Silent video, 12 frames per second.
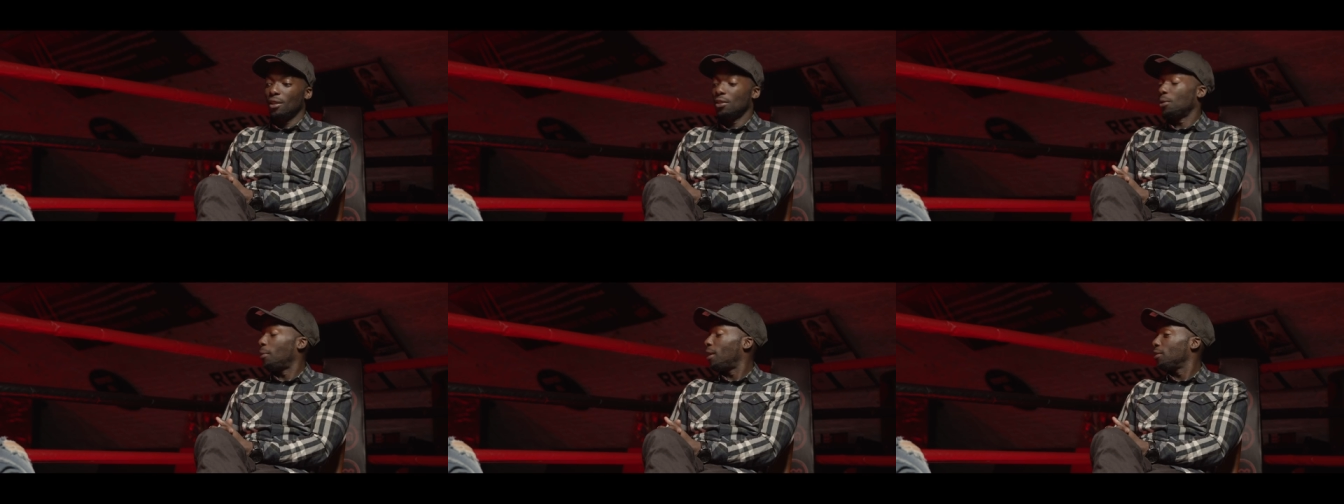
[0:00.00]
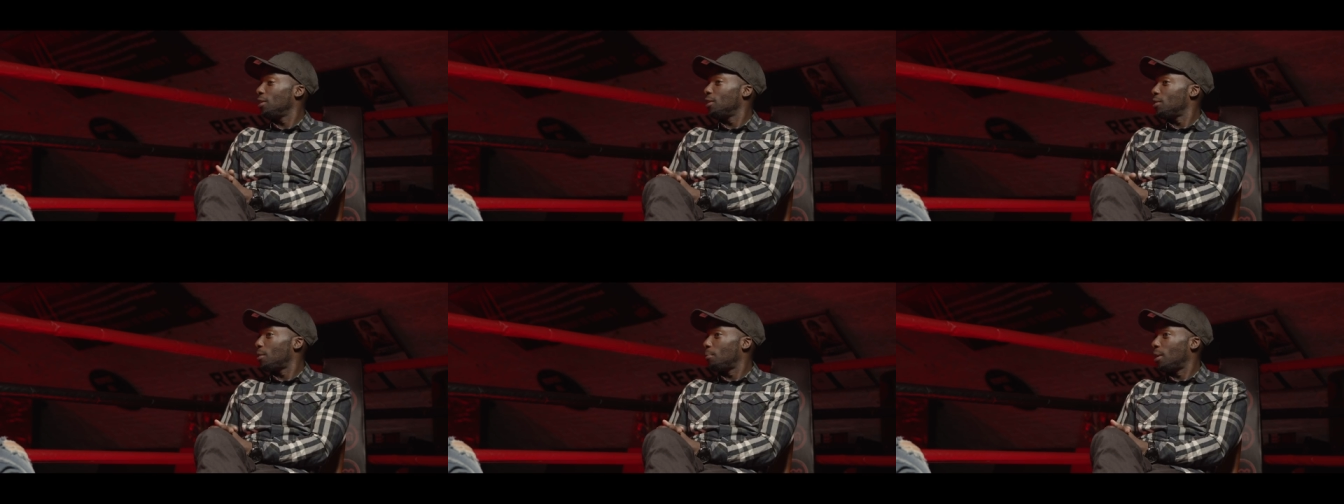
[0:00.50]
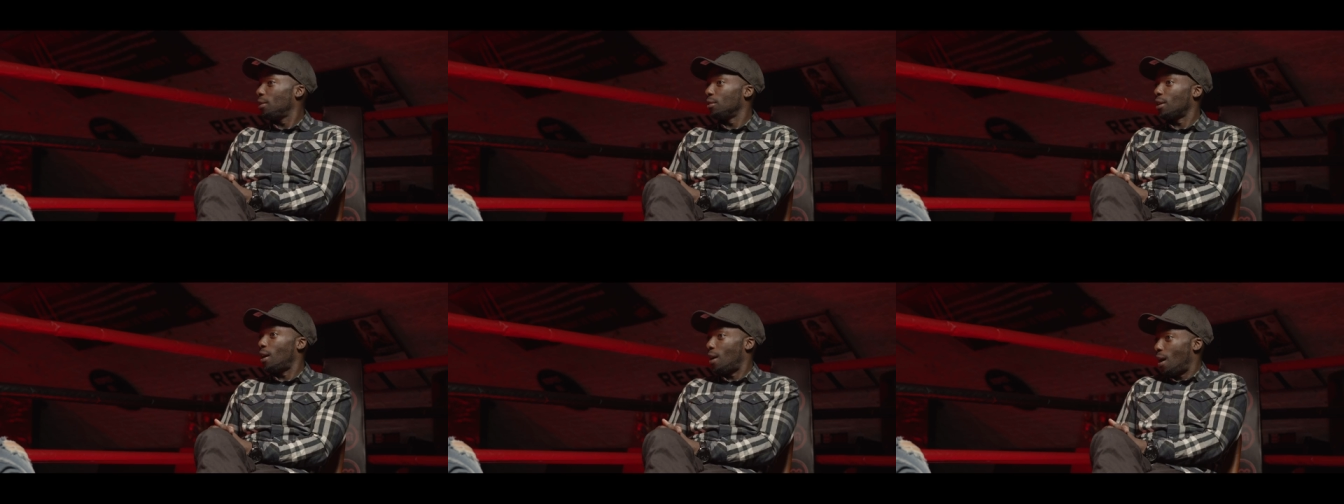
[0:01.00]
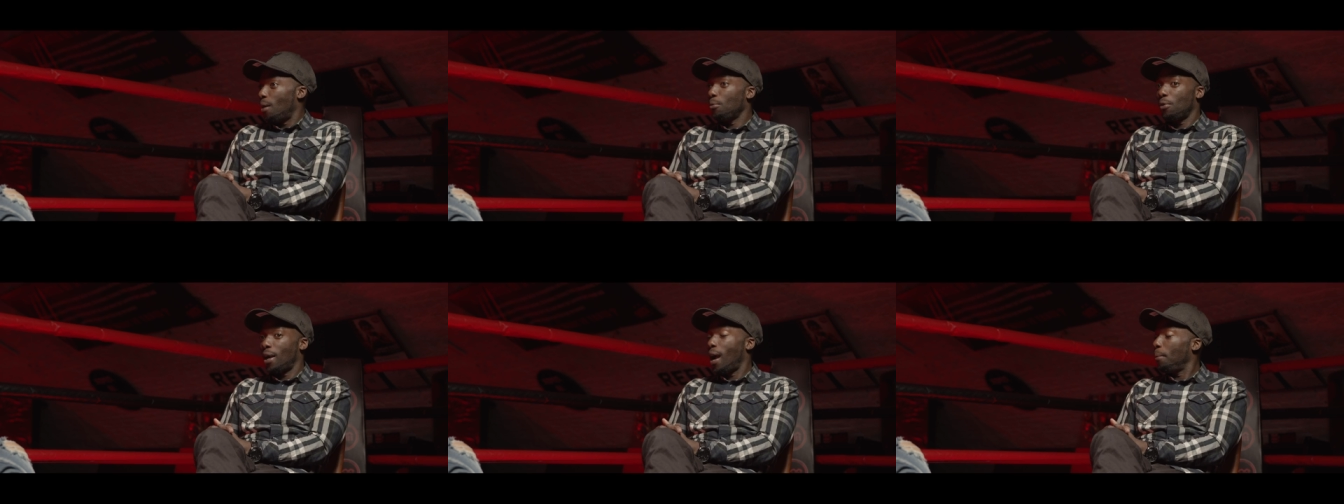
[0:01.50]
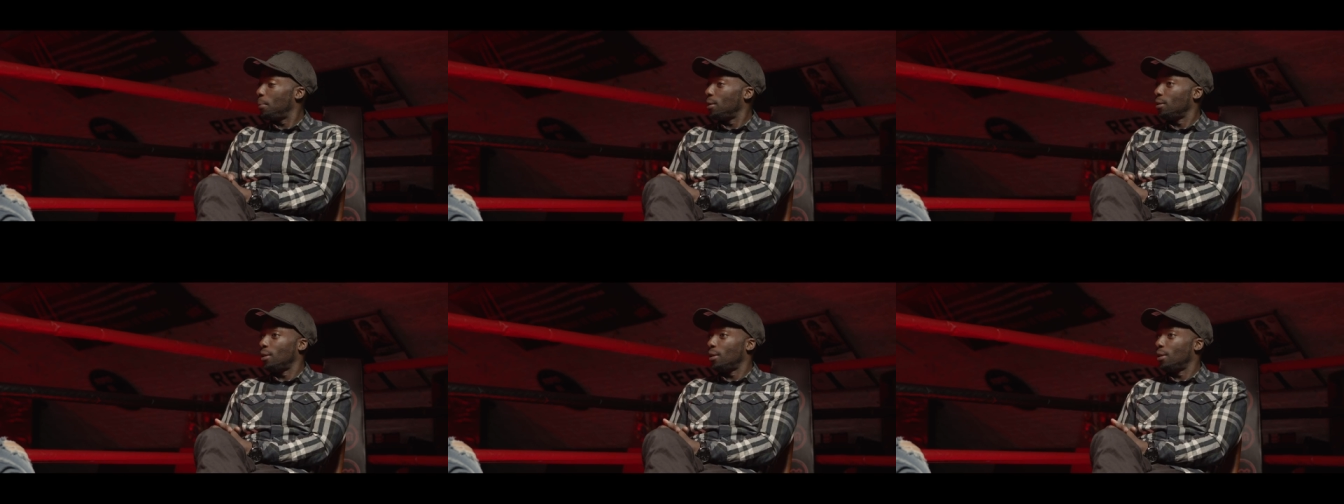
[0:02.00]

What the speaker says: So I've done it. So I'm like, look, I'm quite happy.